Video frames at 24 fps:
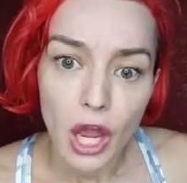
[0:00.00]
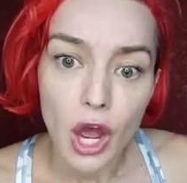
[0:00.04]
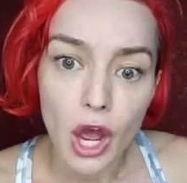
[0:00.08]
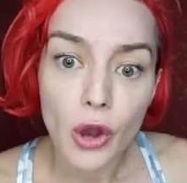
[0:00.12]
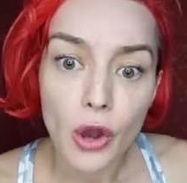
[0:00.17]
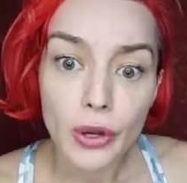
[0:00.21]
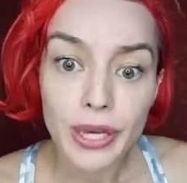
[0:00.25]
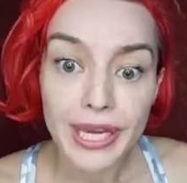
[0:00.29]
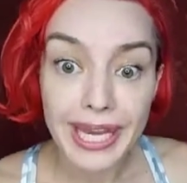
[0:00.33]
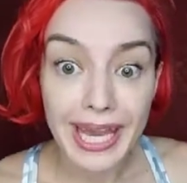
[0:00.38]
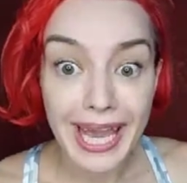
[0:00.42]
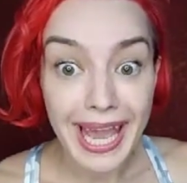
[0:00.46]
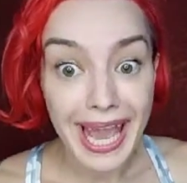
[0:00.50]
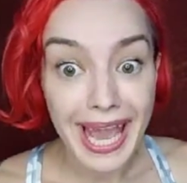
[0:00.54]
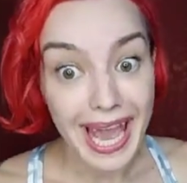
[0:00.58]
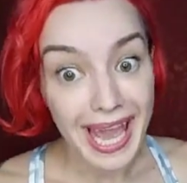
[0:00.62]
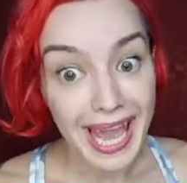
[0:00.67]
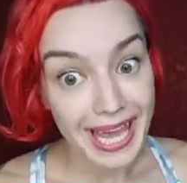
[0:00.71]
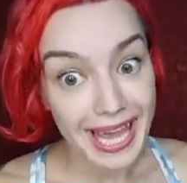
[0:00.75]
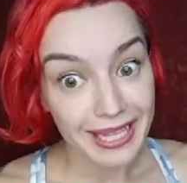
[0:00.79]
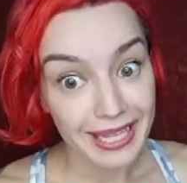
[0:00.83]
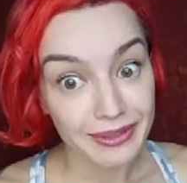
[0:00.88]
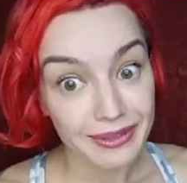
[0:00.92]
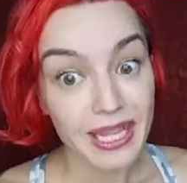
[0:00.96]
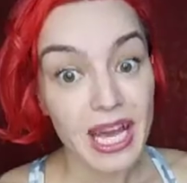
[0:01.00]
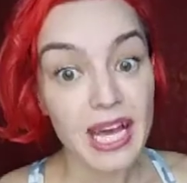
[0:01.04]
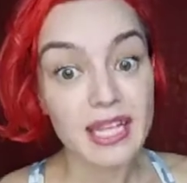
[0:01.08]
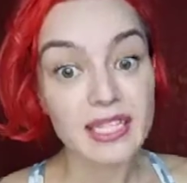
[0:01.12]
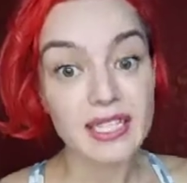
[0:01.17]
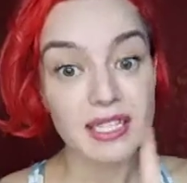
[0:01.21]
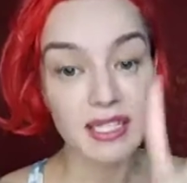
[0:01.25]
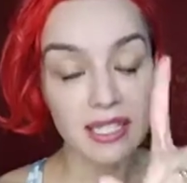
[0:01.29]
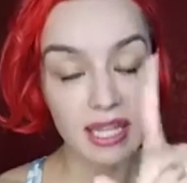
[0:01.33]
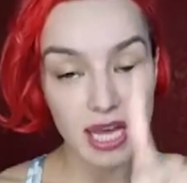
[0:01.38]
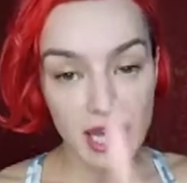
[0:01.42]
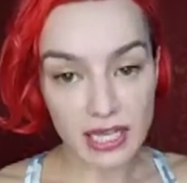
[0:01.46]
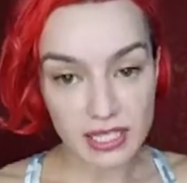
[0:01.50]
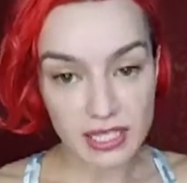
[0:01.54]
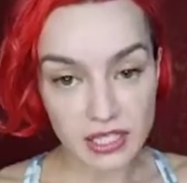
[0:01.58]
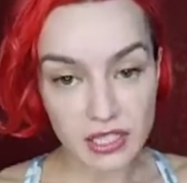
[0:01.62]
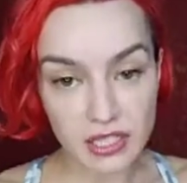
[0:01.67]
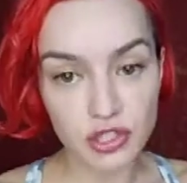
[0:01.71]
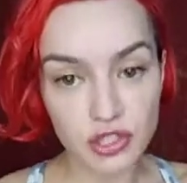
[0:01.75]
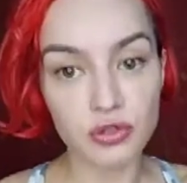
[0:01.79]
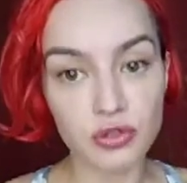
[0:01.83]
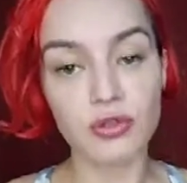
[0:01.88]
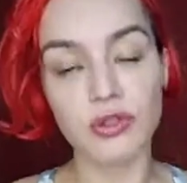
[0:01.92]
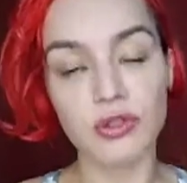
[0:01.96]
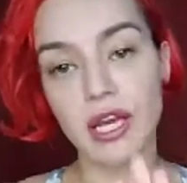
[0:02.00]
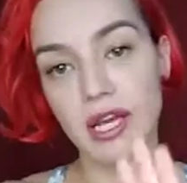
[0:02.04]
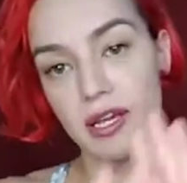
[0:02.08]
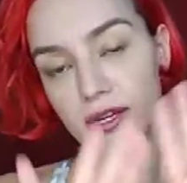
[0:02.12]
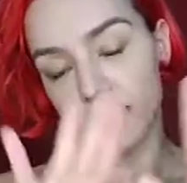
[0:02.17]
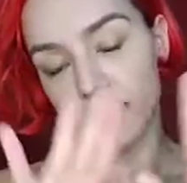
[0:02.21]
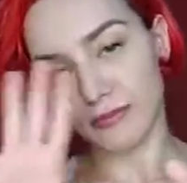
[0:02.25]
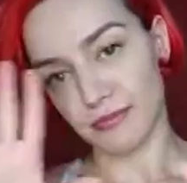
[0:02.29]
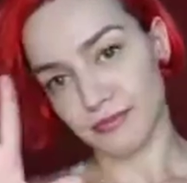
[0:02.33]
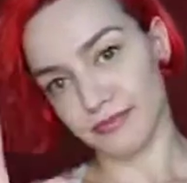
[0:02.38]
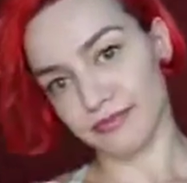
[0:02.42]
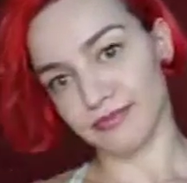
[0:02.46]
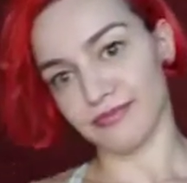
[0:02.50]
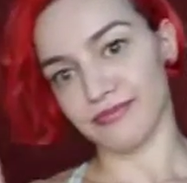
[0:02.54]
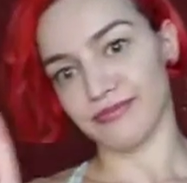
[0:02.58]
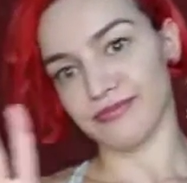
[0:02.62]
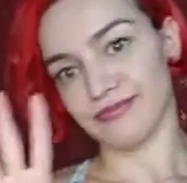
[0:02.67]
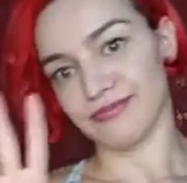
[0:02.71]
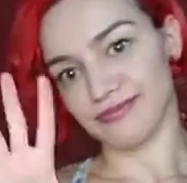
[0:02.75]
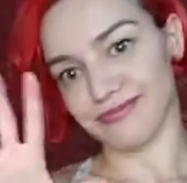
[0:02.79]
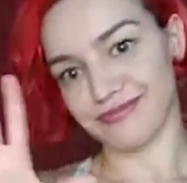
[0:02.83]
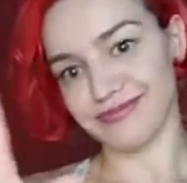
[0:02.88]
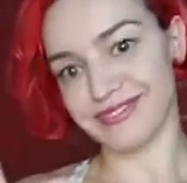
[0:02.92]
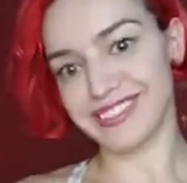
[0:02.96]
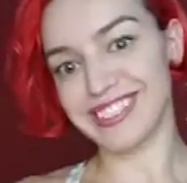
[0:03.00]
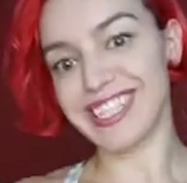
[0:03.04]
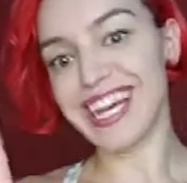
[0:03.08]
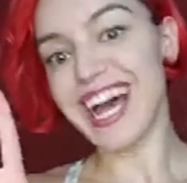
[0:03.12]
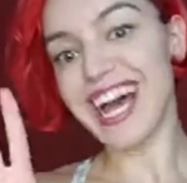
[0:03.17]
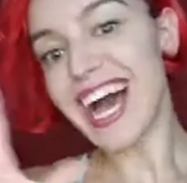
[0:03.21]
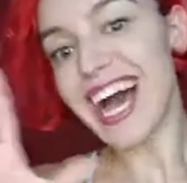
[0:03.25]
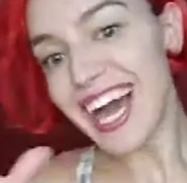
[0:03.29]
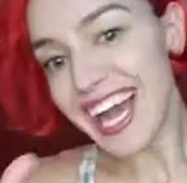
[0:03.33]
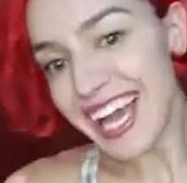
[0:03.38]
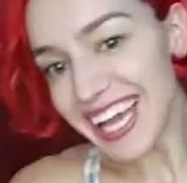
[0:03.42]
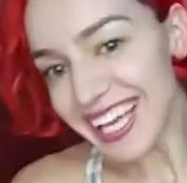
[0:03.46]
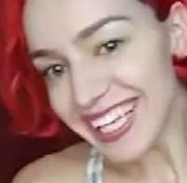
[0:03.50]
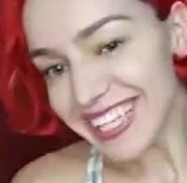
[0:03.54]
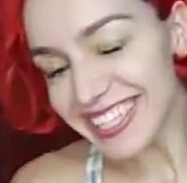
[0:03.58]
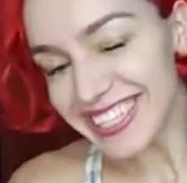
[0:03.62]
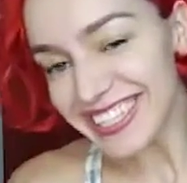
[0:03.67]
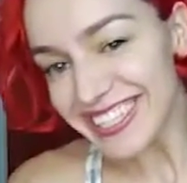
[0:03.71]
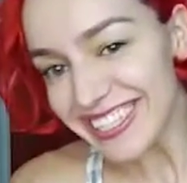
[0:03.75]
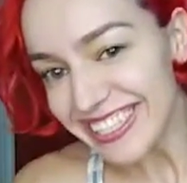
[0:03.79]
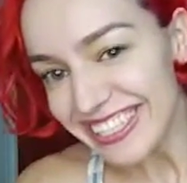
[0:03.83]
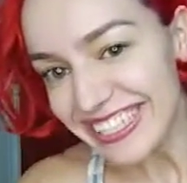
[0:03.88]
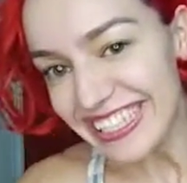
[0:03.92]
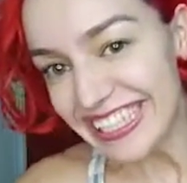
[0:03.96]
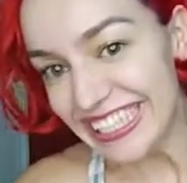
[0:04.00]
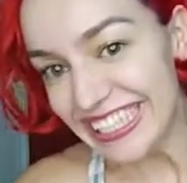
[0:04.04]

Okay, that's the truth. Like died.